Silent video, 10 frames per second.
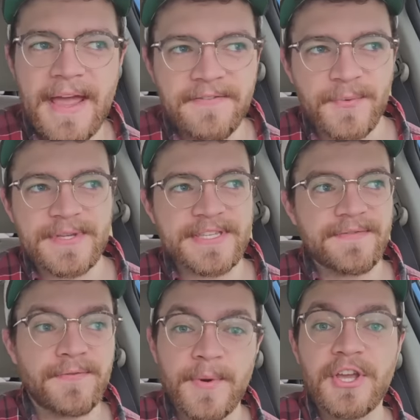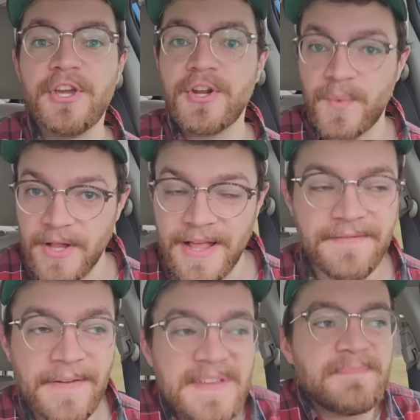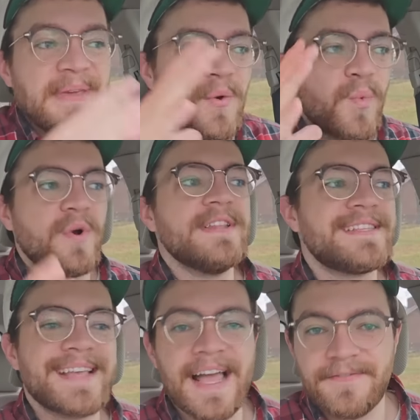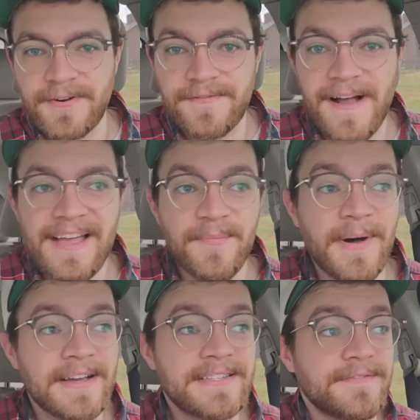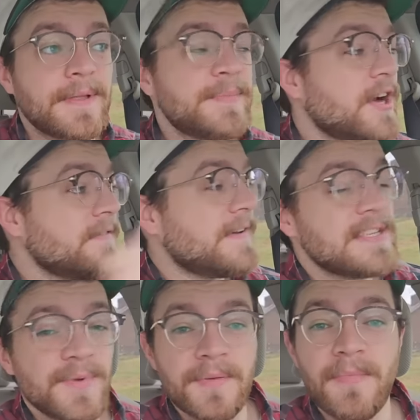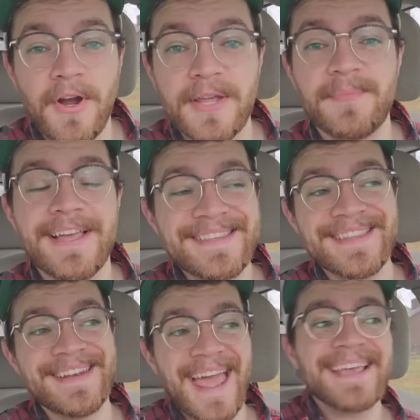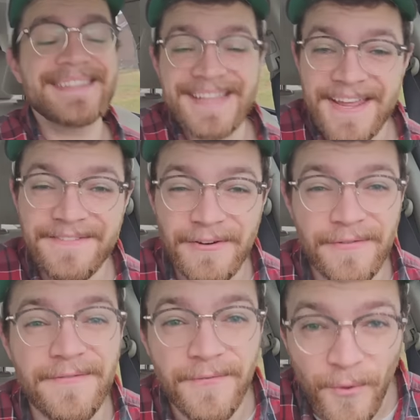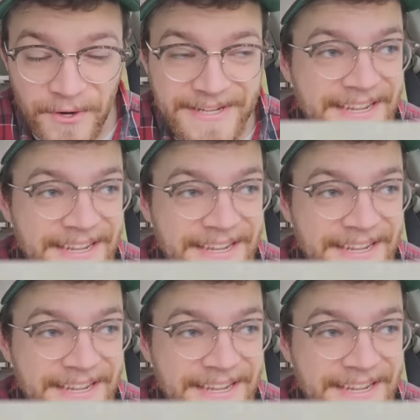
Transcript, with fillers: ever was from a Goodwill. I found this big wooden sign for five bucks and flipped it on Facebook Marketplace the next day for 40.